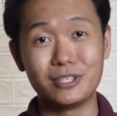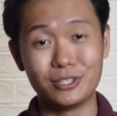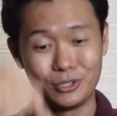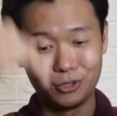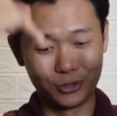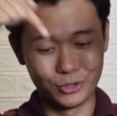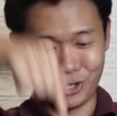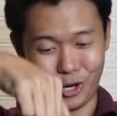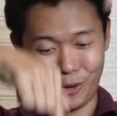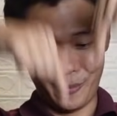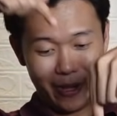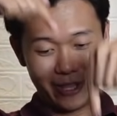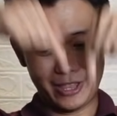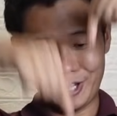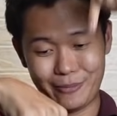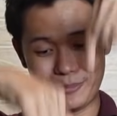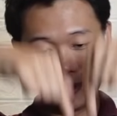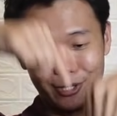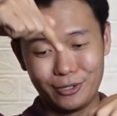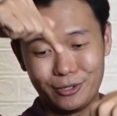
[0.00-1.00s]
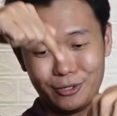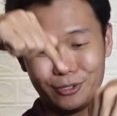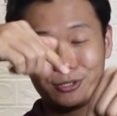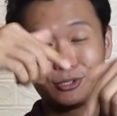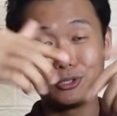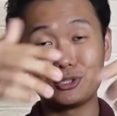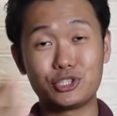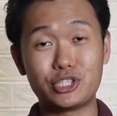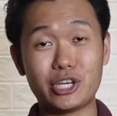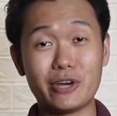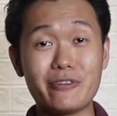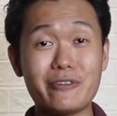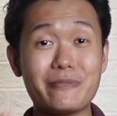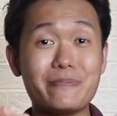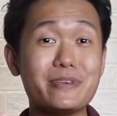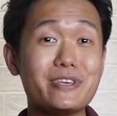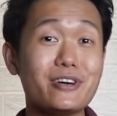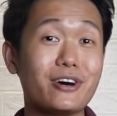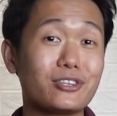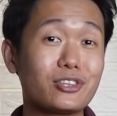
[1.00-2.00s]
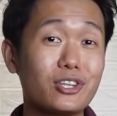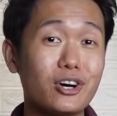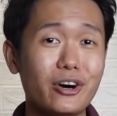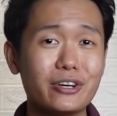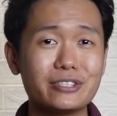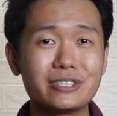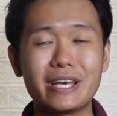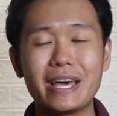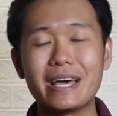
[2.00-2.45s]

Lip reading: Do comment down below to share with me your thoughts,